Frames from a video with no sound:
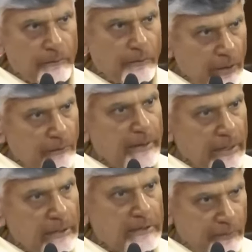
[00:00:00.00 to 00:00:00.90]
win of
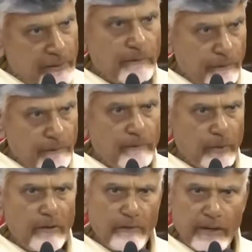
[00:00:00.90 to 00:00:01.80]
the election.
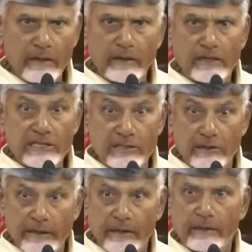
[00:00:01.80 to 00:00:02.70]
We have won
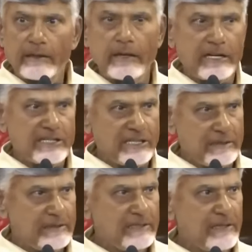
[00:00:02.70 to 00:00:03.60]
historic
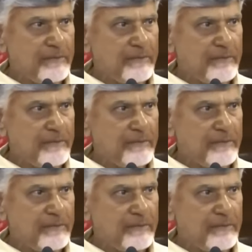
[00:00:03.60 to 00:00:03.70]
elections.